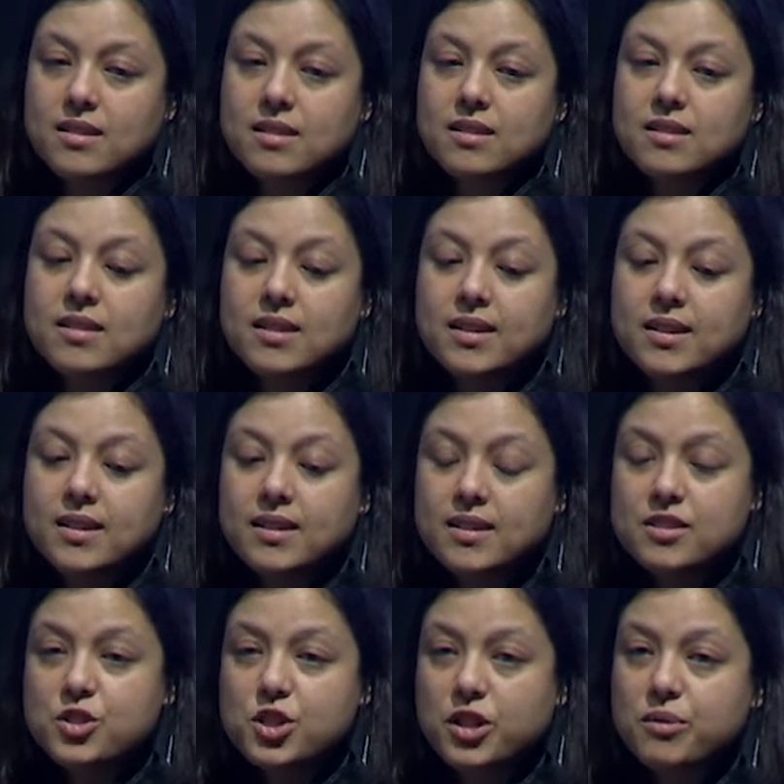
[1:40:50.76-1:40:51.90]
the
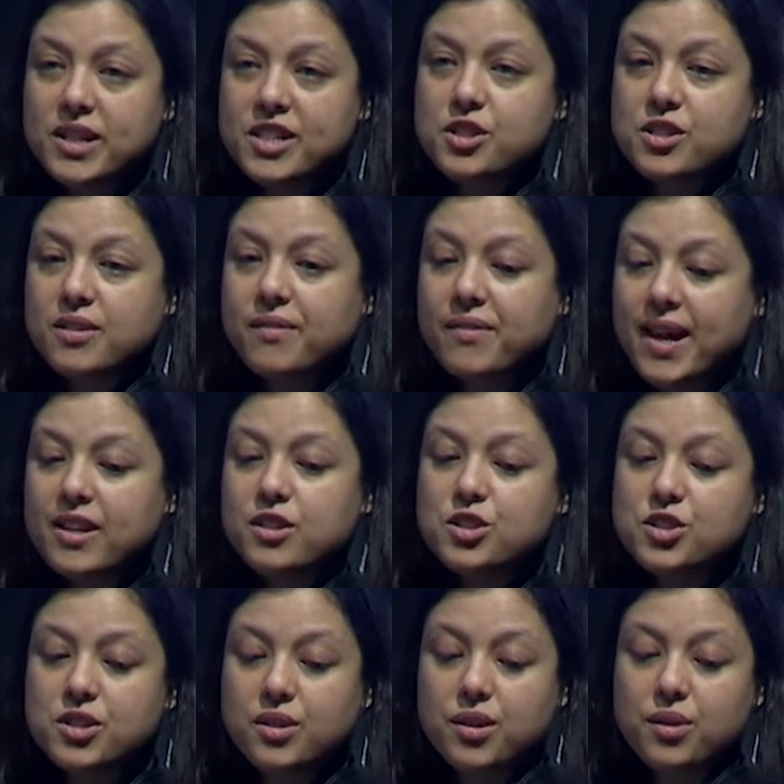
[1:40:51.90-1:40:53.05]
generation of
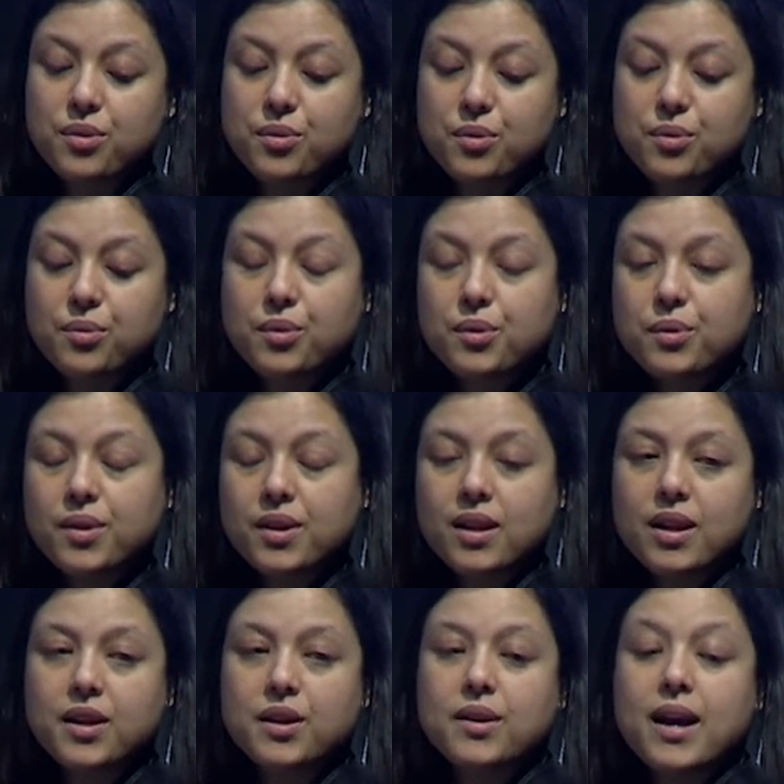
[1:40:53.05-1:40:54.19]
energy through
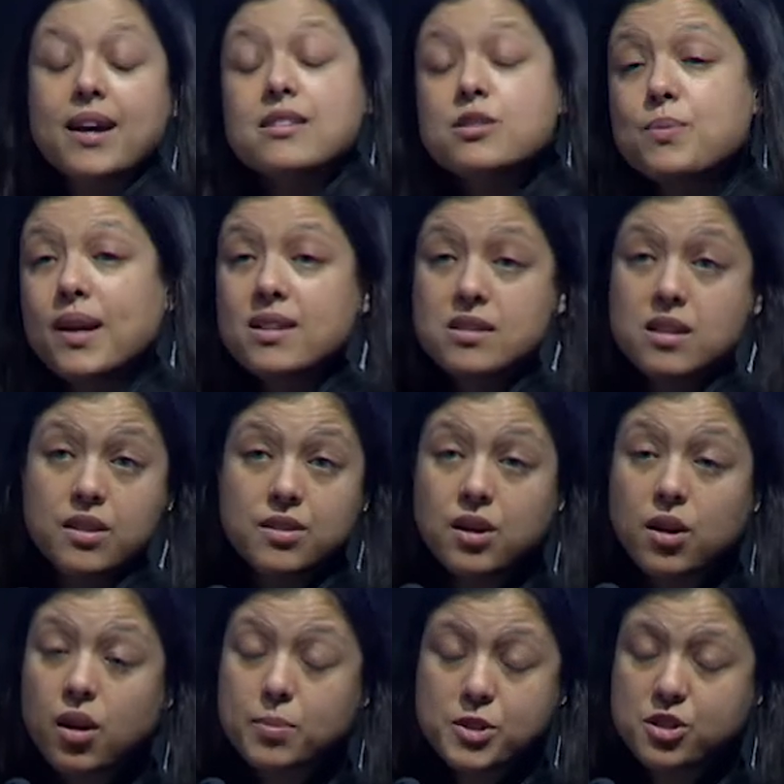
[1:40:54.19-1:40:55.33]
nuclear, as well as other
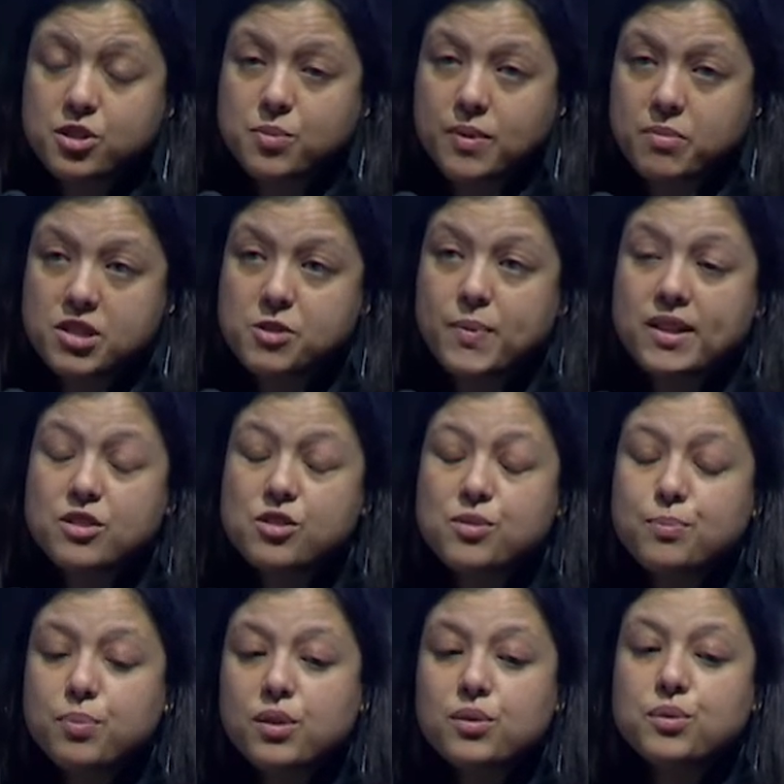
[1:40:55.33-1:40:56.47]
options with respect to
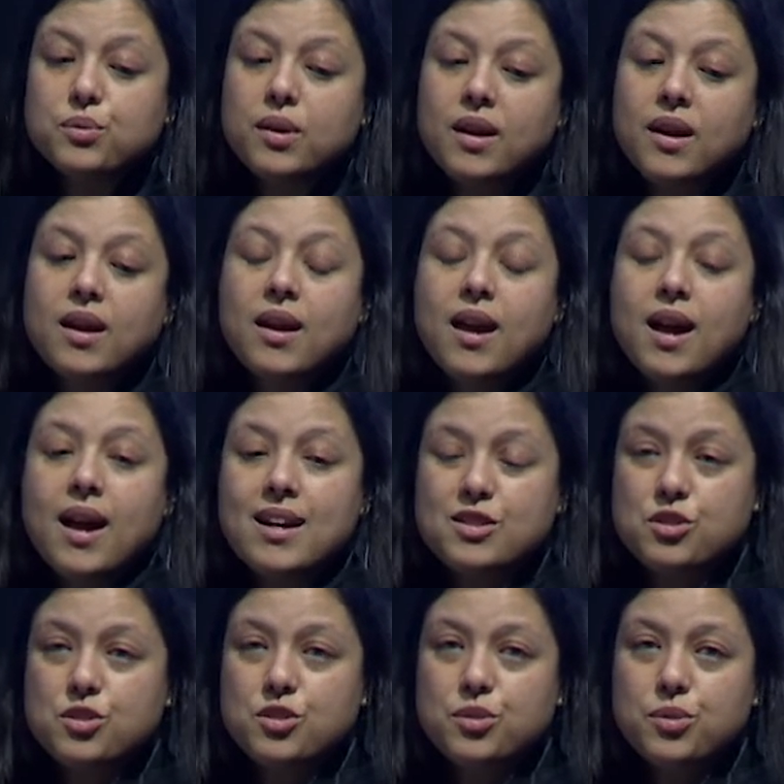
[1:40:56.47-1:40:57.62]
blue, has
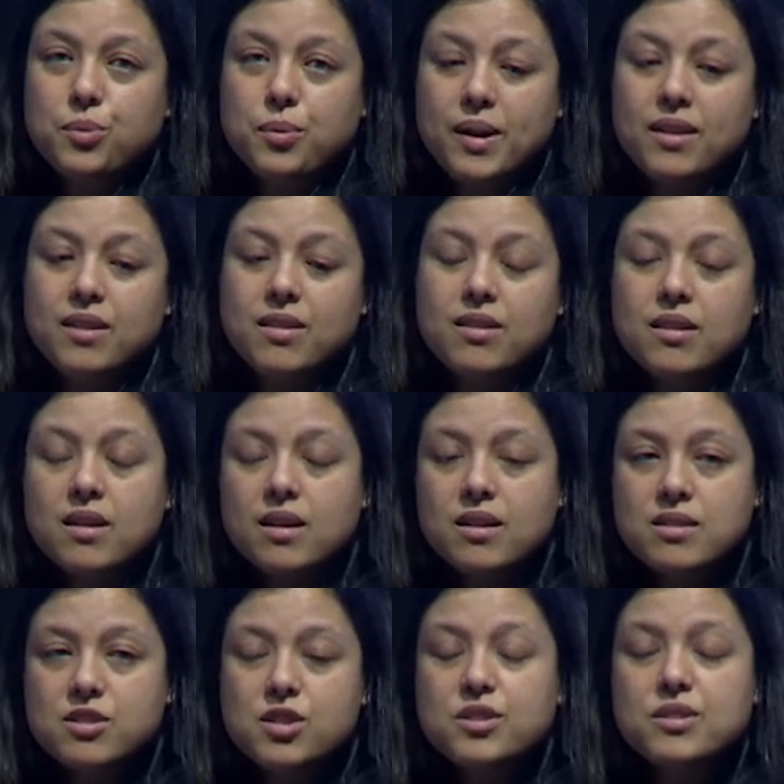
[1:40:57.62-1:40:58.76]
to do with
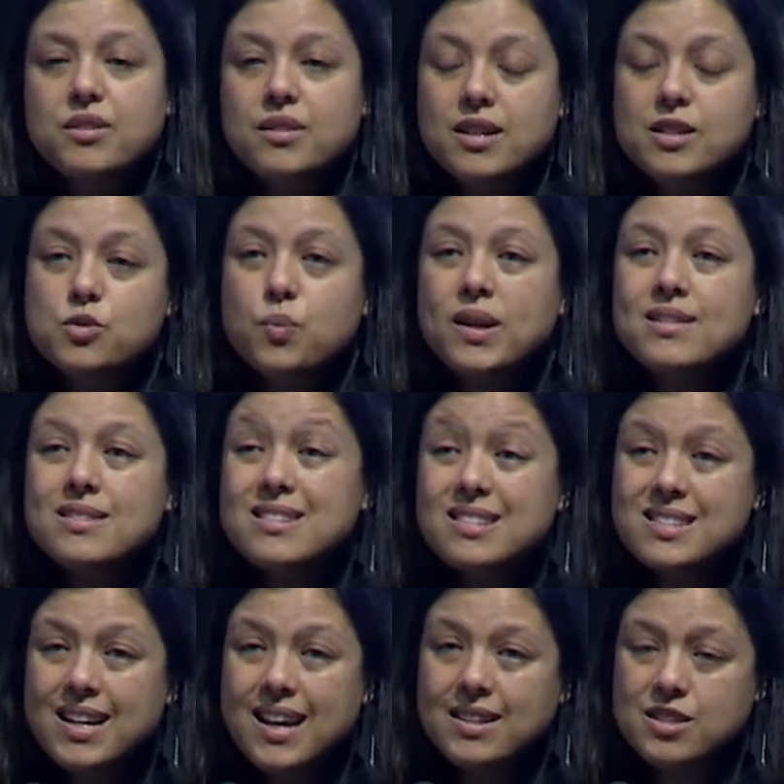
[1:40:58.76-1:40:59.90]
certain things. One is the
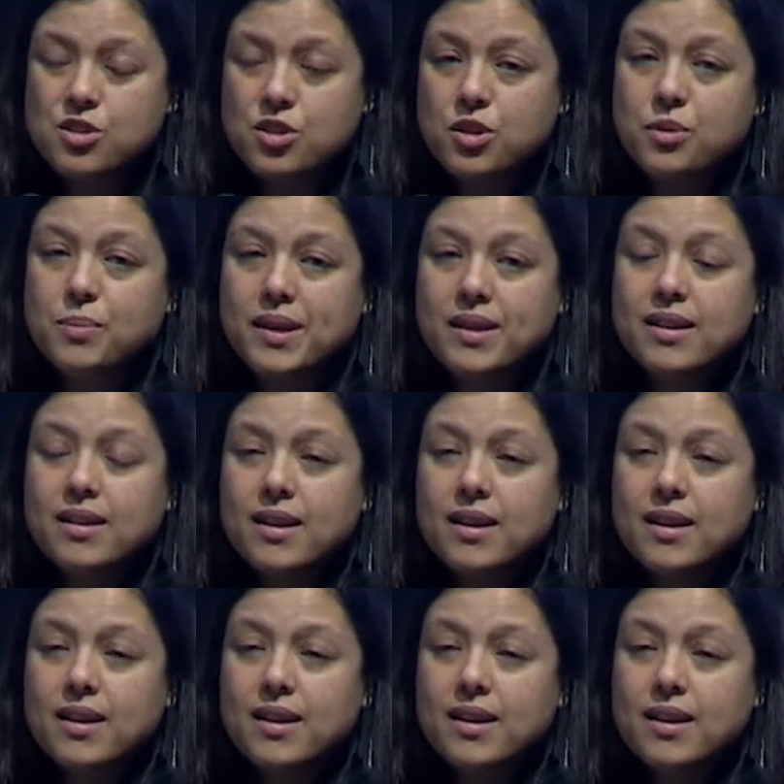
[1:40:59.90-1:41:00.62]
taxonomy